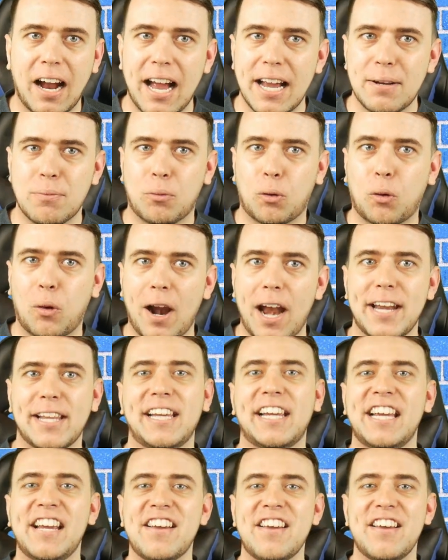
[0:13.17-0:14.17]
I am
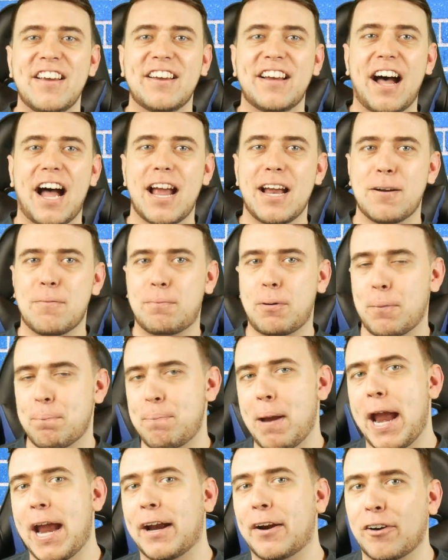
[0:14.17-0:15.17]
ready, I am
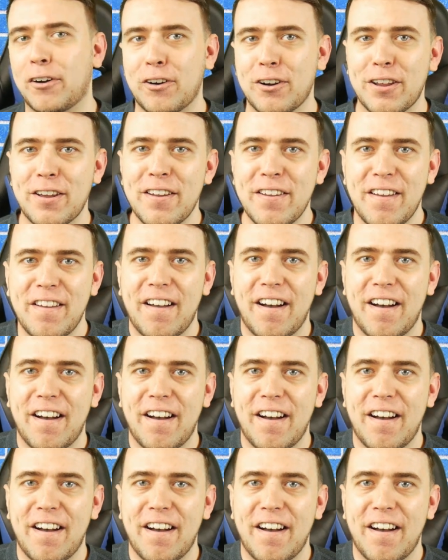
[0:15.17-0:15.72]
prepared.